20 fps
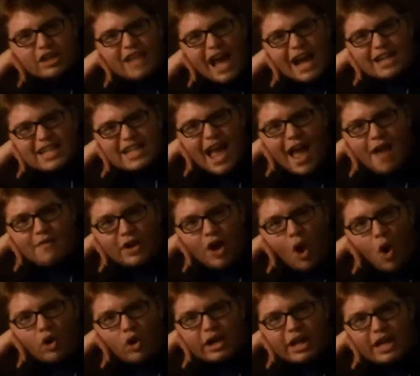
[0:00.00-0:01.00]
attacks
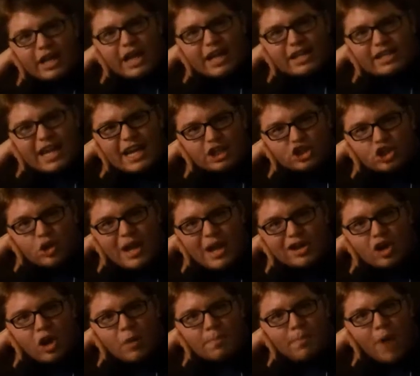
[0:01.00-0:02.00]
every organ and tissue
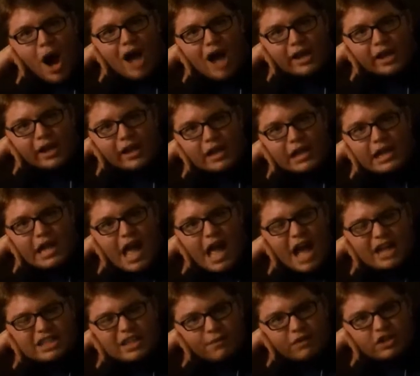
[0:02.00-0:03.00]
in your body,
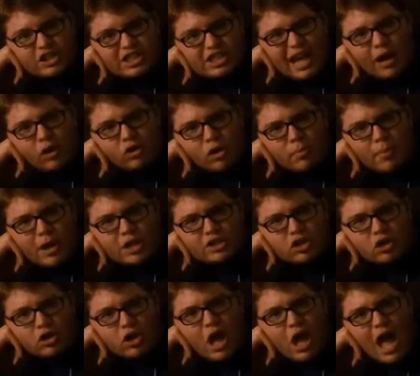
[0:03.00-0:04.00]
except for skeletal
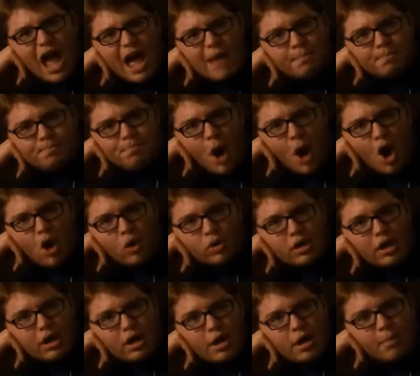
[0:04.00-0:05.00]
muscle and
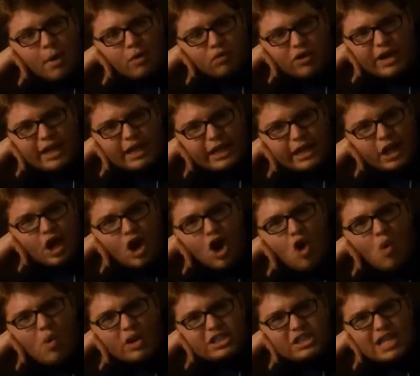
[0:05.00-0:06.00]
bone. But really,
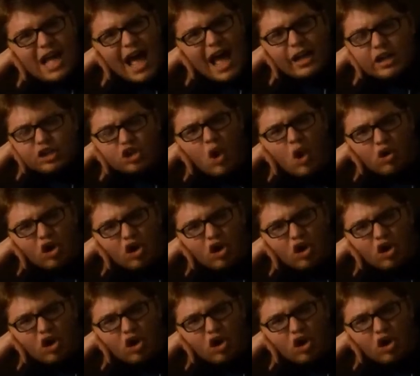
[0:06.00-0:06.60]
who wants that? Too